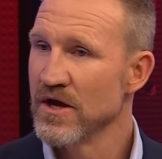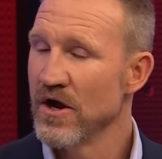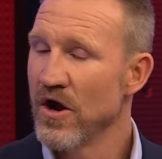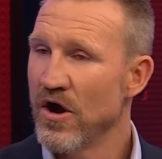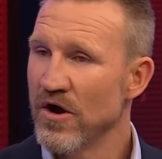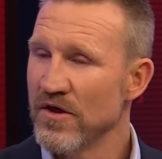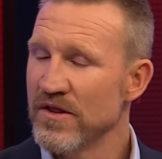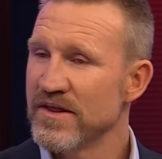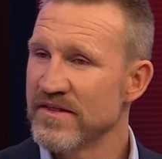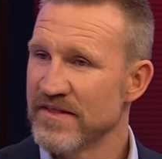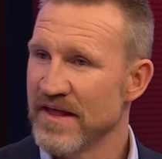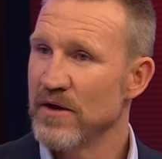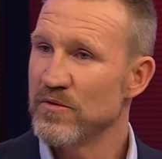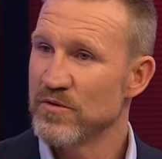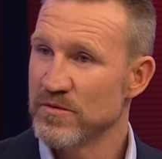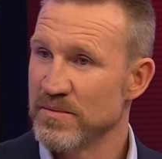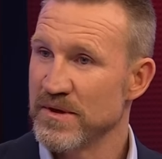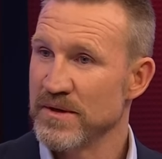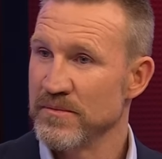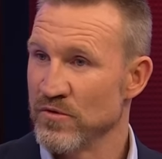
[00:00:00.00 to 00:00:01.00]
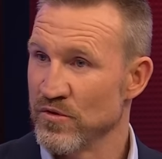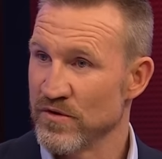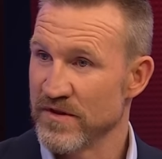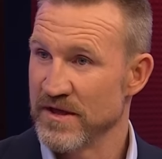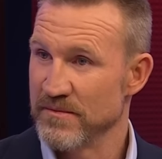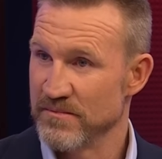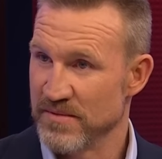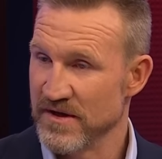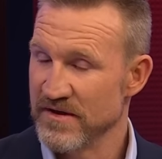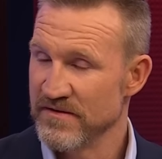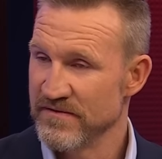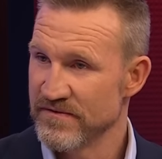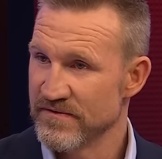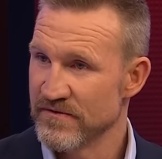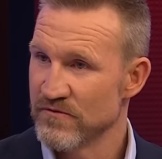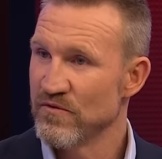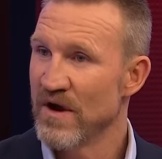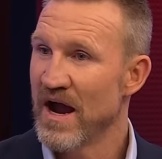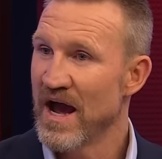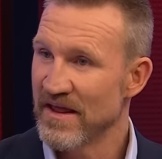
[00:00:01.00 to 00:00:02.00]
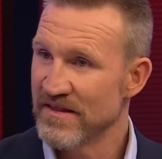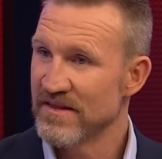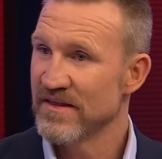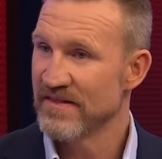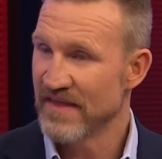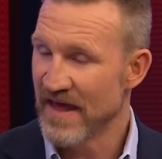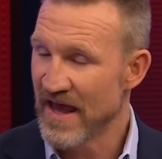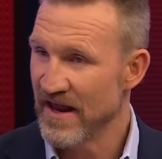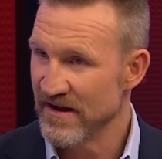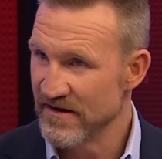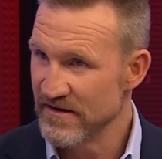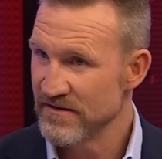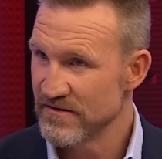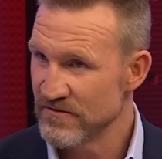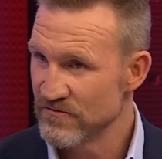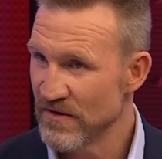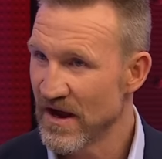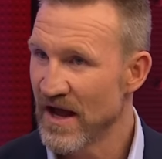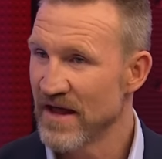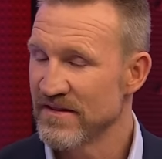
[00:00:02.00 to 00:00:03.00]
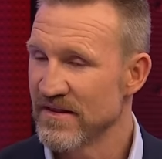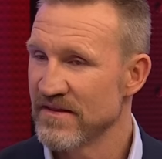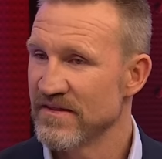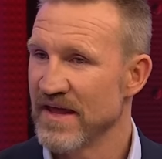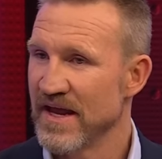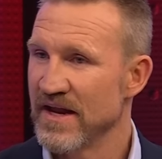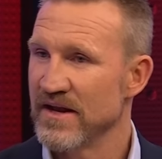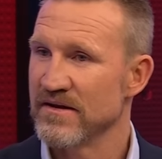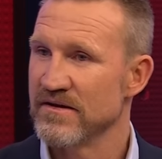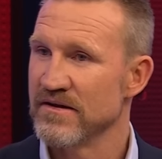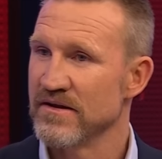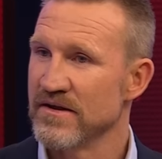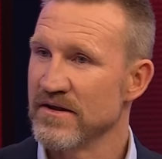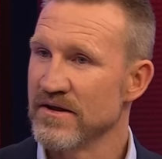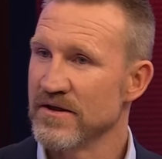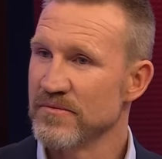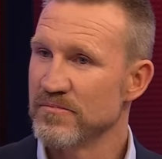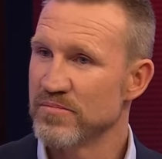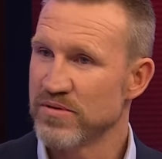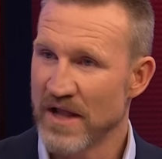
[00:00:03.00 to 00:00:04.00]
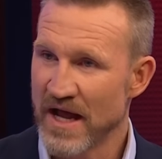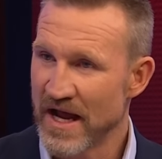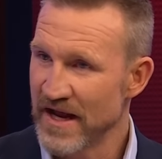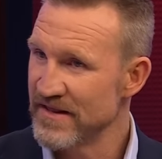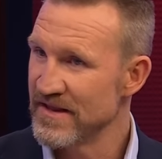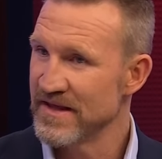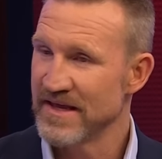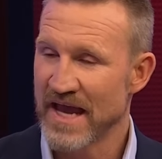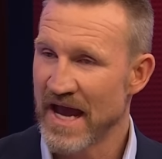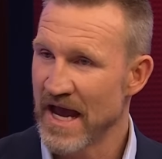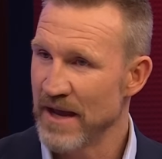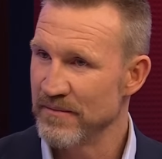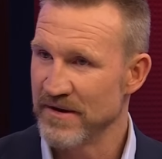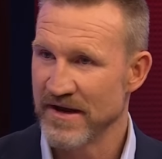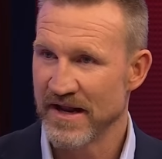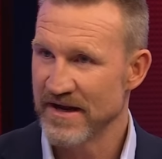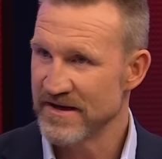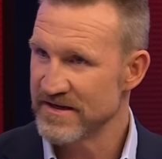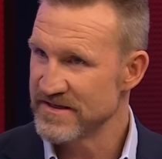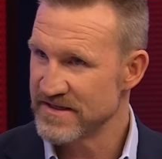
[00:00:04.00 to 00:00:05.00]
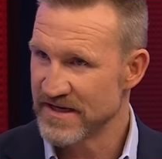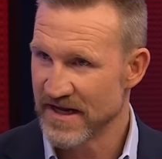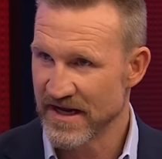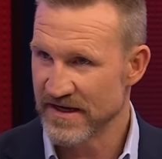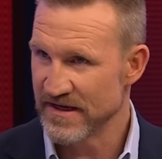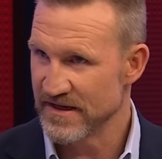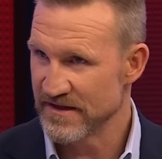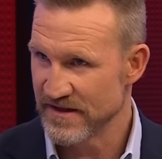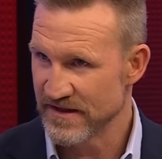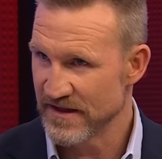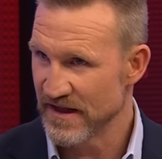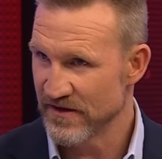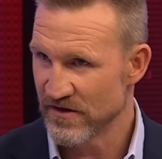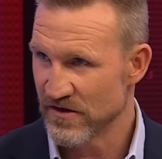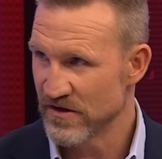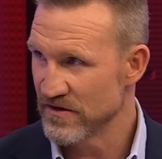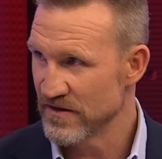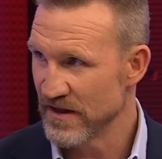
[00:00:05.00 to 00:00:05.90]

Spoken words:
I think that would be more their beef, rather than playing the game and understanding that